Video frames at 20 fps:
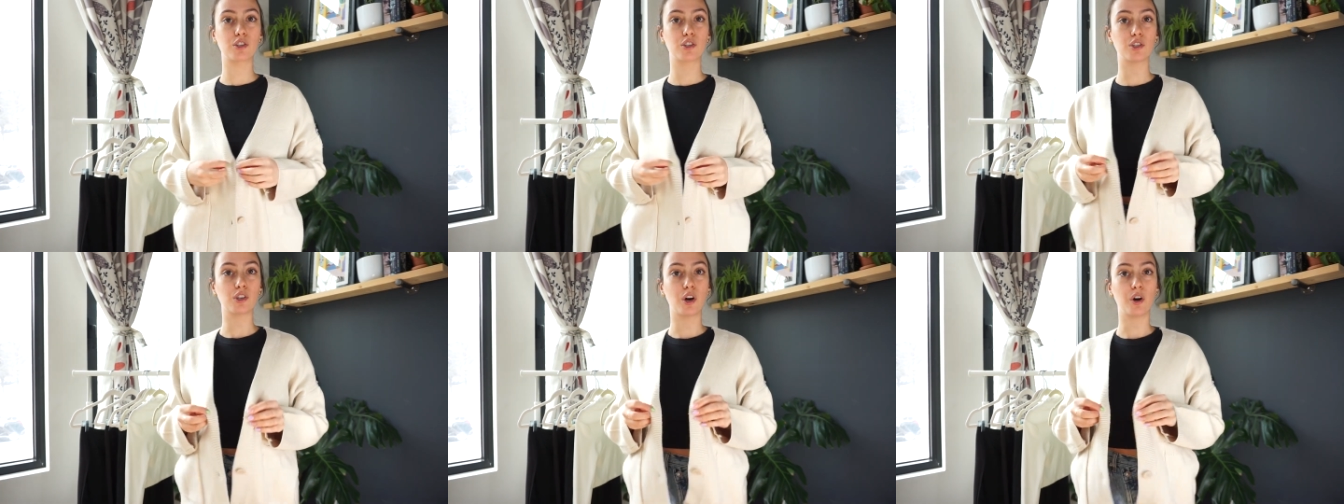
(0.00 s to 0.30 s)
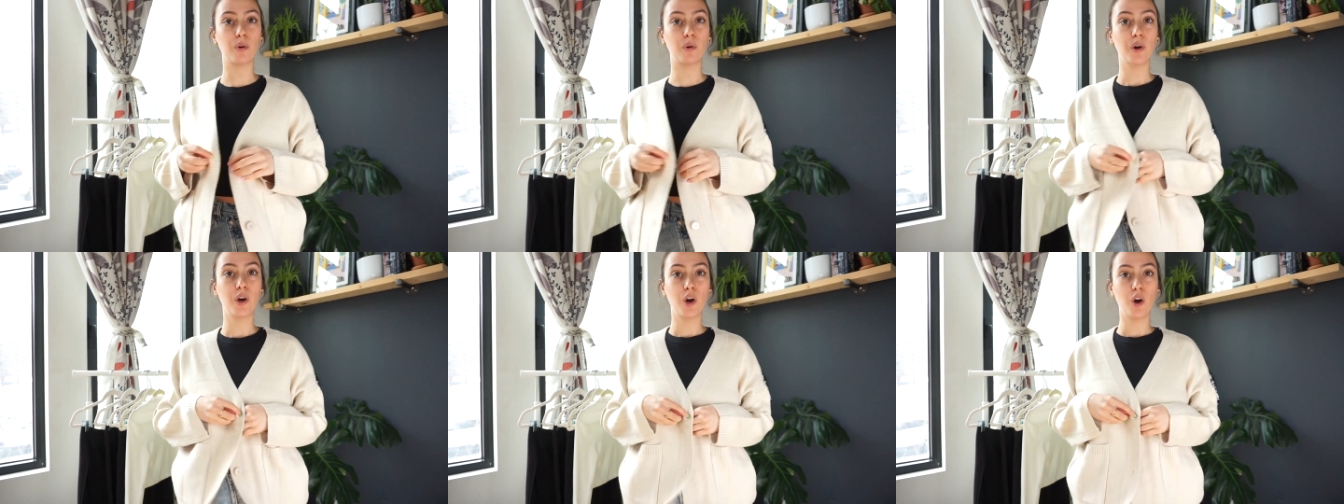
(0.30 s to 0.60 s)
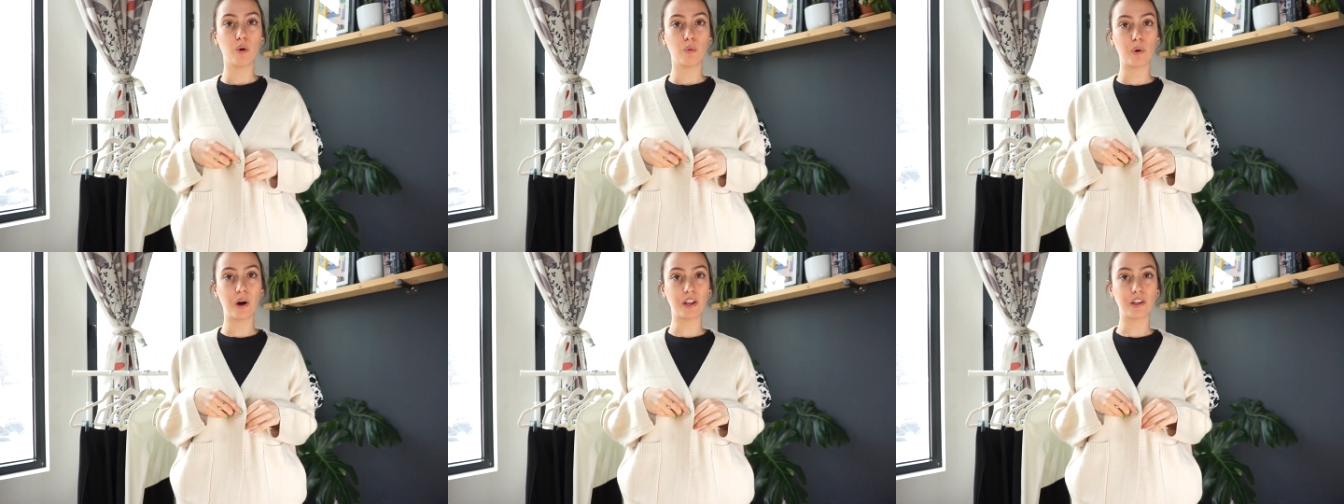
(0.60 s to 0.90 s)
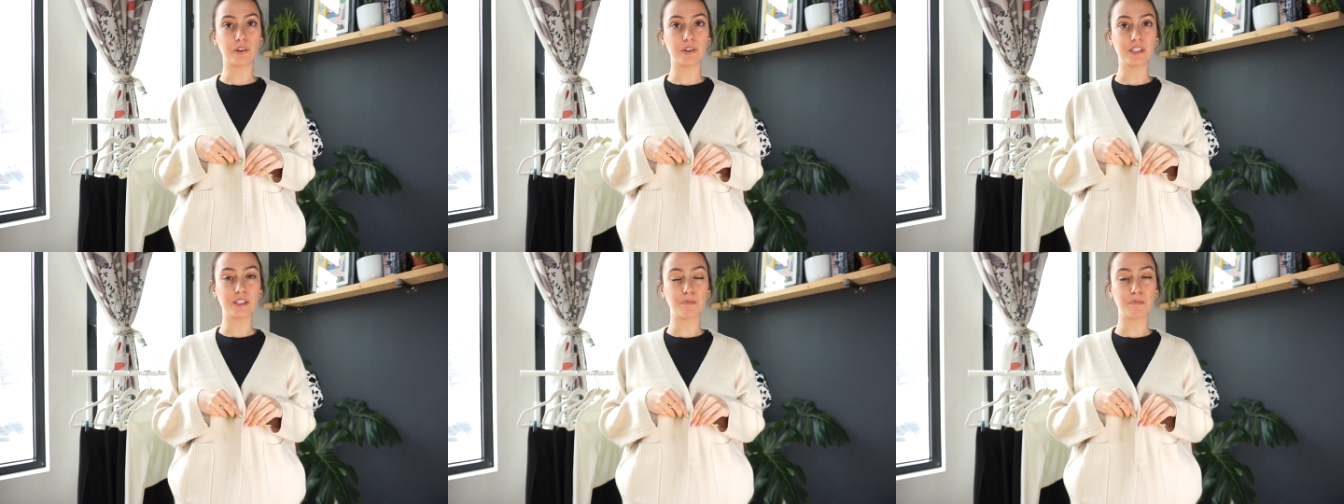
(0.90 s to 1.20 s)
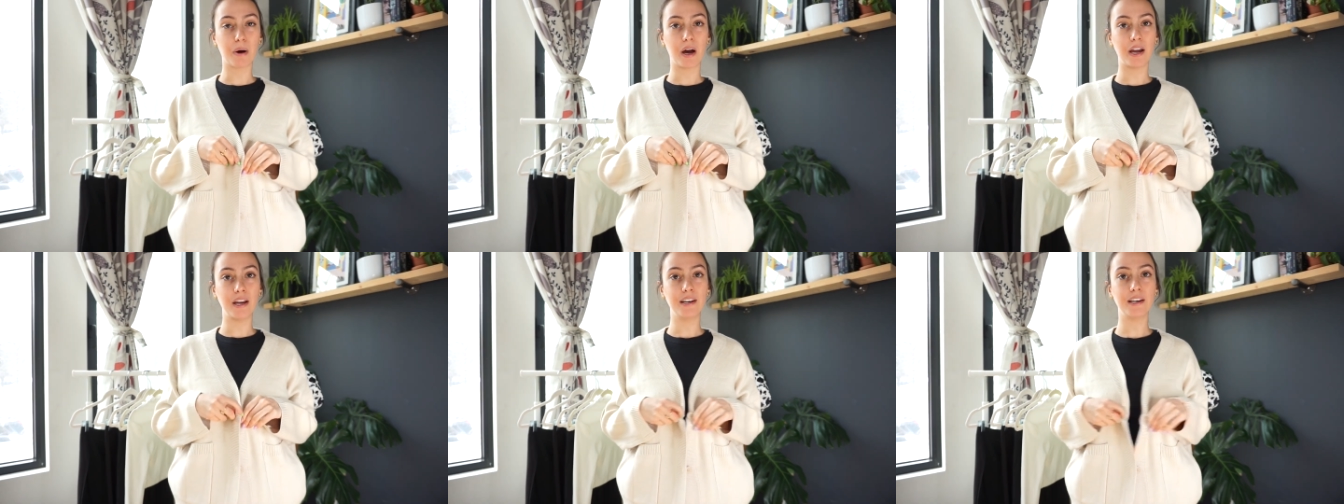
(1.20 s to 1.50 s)
So whether it's
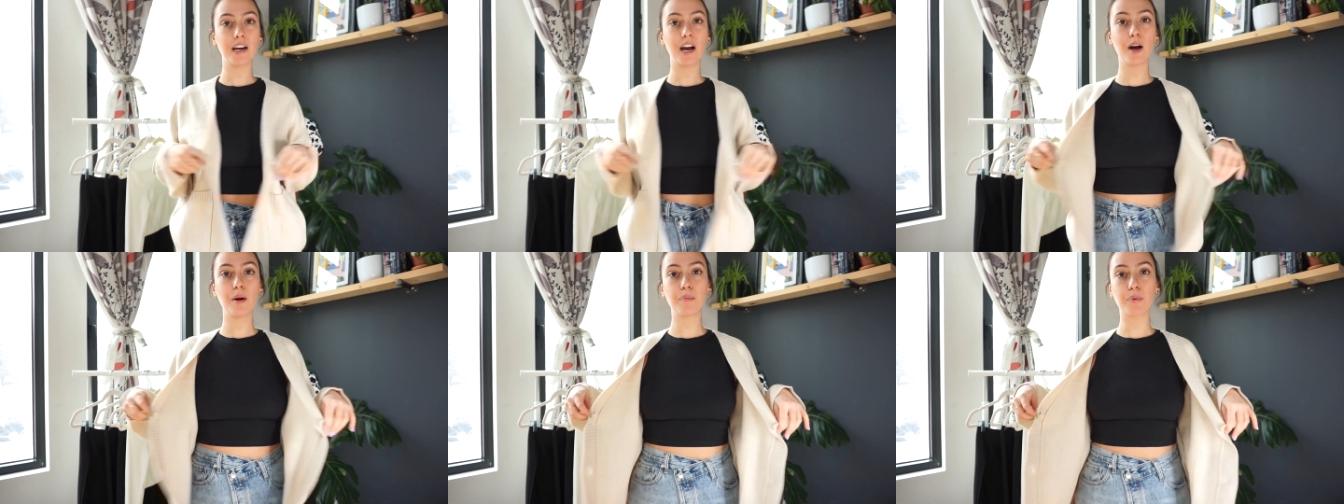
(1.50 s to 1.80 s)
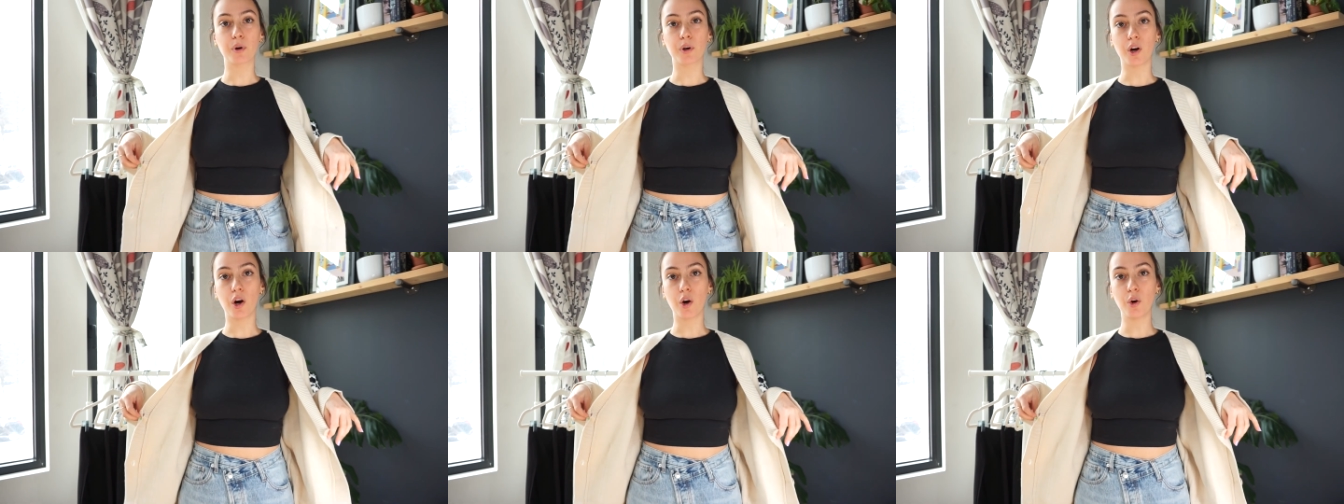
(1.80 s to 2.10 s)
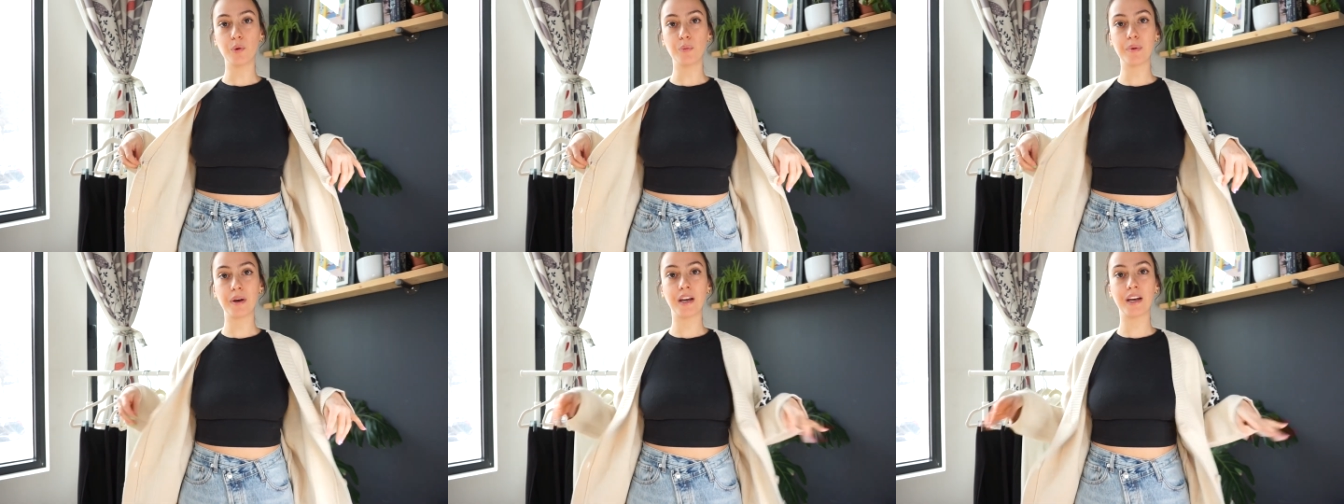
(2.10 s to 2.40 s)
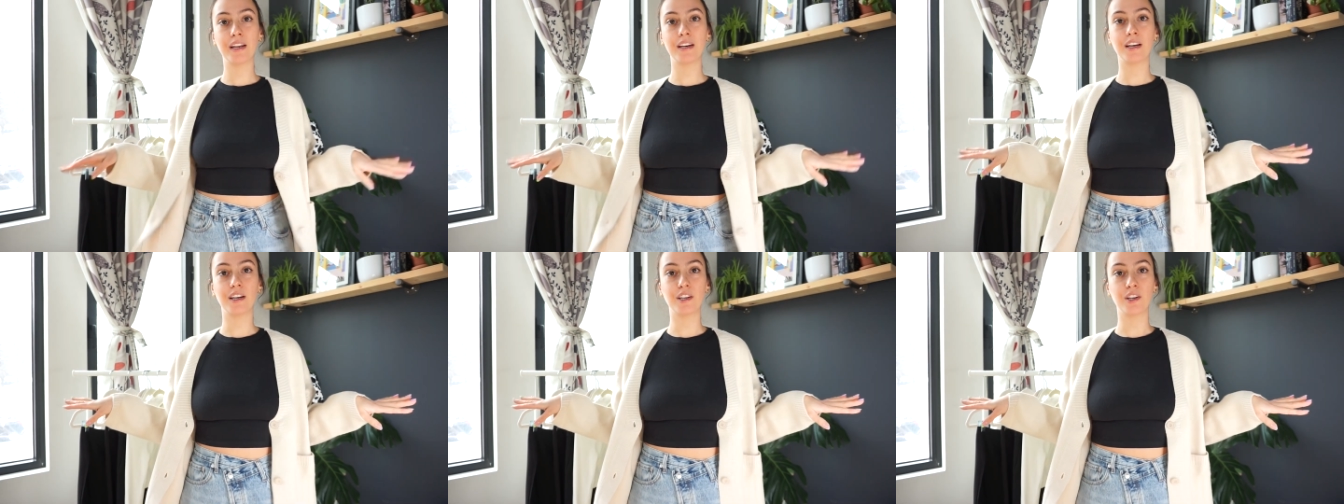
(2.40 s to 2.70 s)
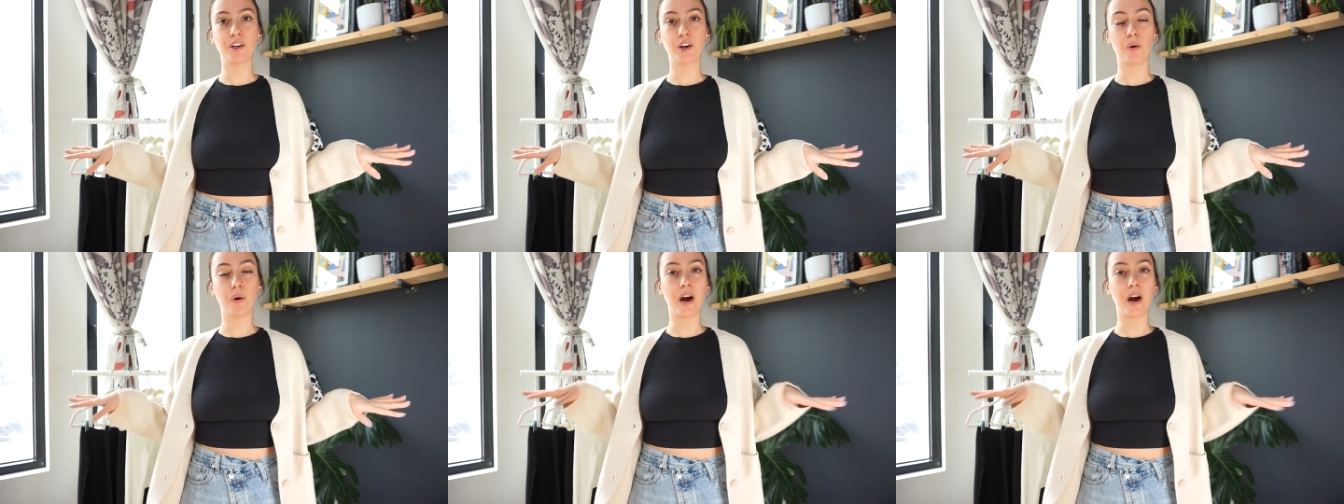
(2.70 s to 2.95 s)
buttoned up or open, you know,